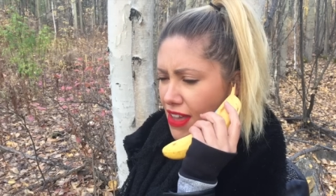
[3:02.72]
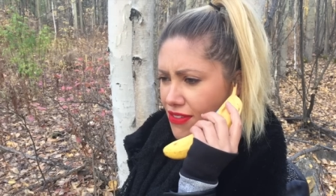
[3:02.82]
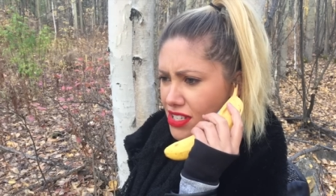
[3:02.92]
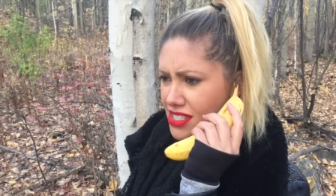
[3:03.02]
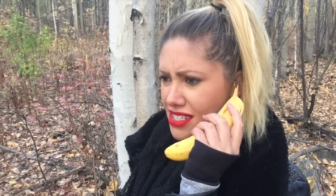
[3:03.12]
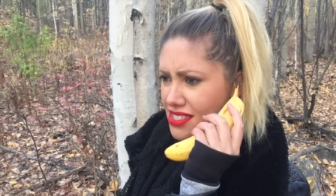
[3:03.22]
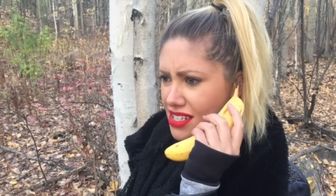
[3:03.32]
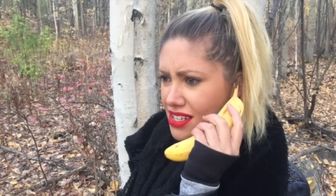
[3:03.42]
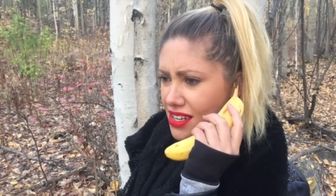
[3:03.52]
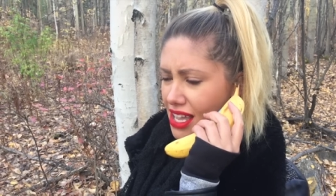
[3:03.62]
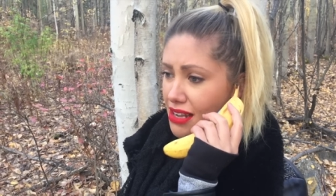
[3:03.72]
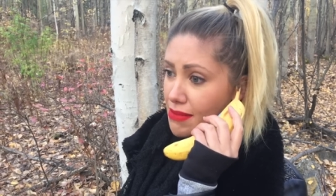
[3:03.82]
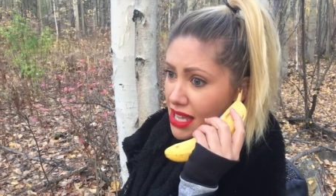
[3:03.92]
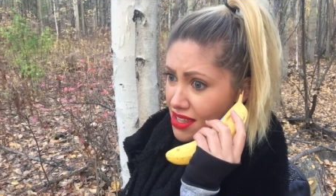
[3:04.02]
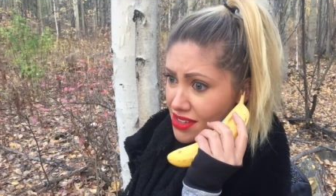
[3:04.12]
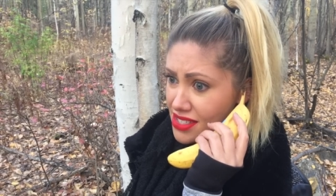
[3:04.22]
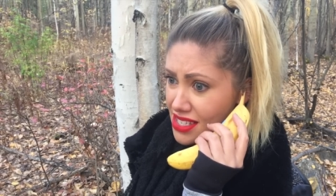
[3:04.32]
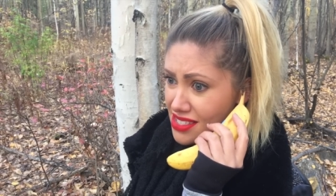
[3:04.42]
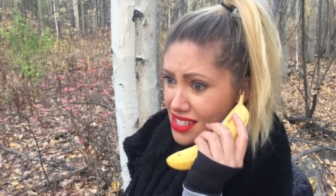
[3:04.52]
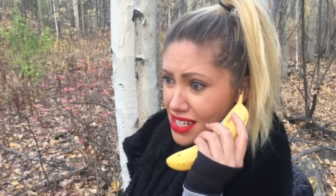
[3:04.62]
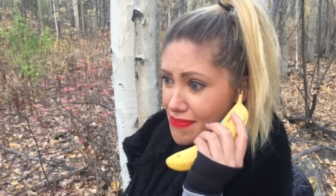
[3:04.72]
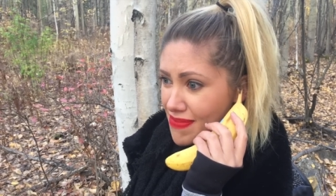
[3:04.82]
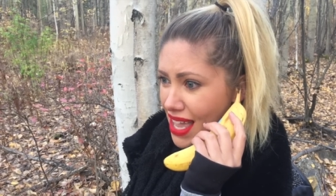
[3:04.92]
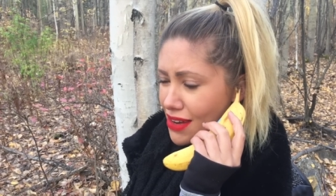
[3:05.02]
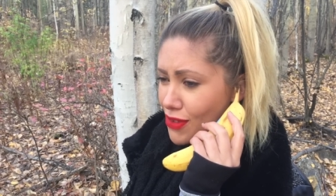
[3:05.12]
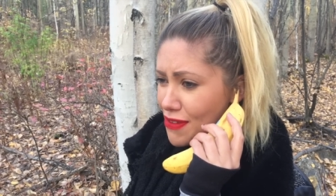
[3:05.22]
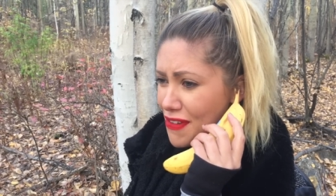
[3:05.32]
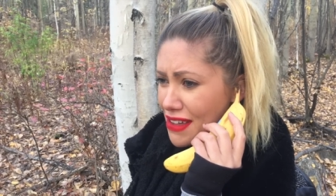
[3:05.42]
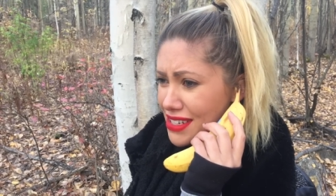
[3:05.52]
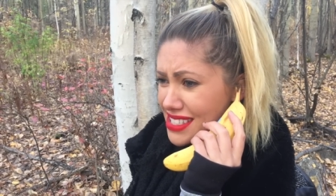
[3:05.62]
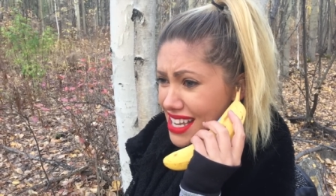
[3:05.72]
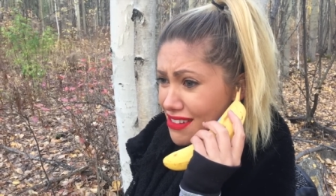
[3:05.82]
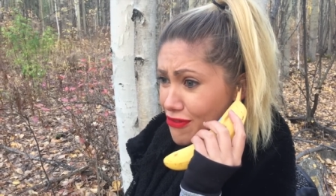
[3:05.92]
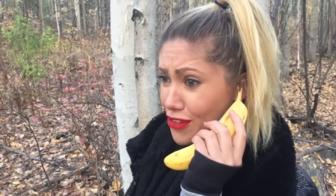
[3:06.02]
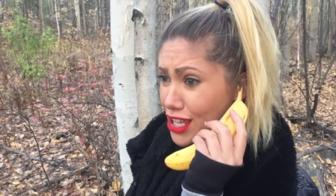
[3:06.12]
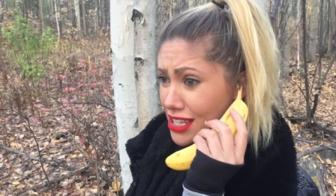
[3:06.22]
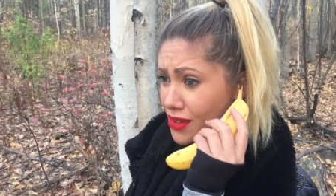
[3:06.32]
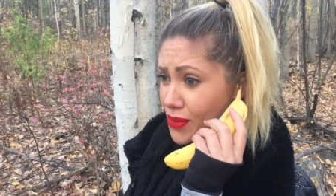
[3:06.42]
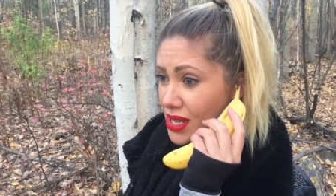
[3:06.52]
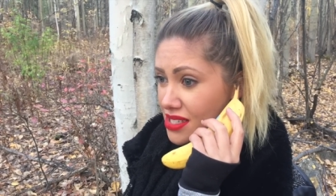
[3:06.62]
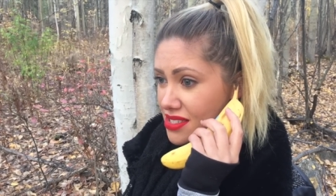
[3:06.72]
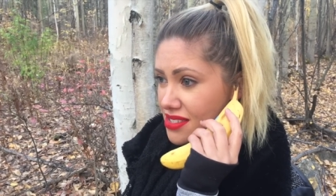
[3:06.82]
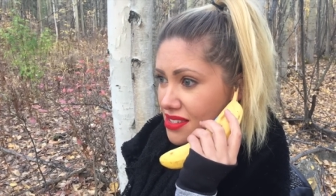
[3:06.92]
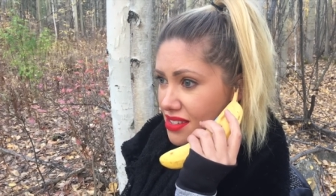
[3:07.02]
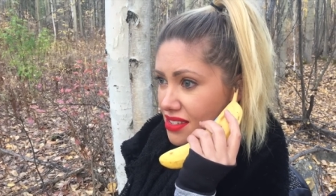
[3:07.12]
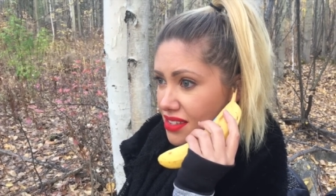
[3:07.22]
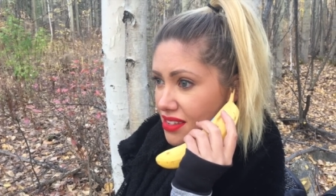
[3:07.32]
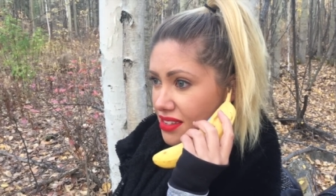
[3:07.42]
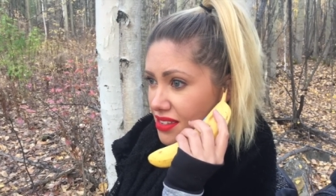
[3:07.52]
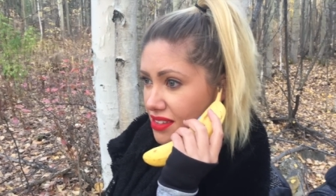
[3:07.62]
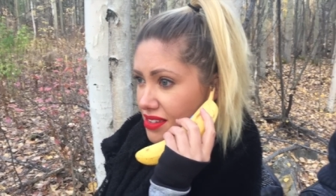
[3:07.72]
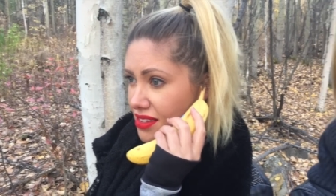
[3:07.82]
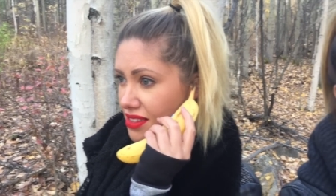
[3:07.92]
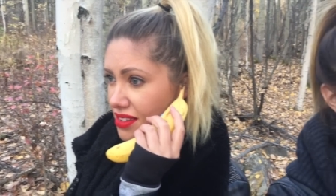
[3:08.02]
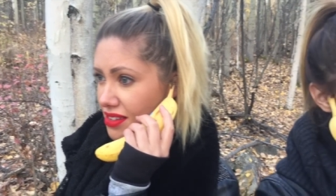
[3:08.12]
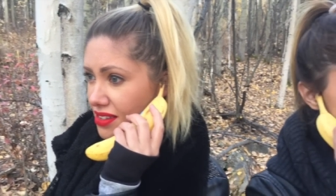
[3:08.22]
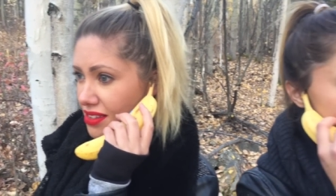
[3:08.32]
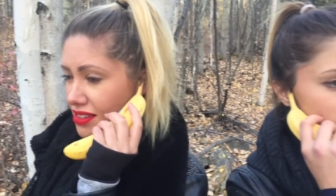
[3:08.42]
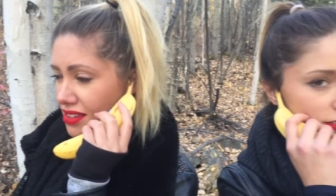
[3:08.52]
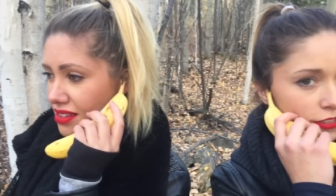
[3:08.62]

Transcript: favorite sister and my other sister, and we found a dead foot in the woods. Hmm, how dead is this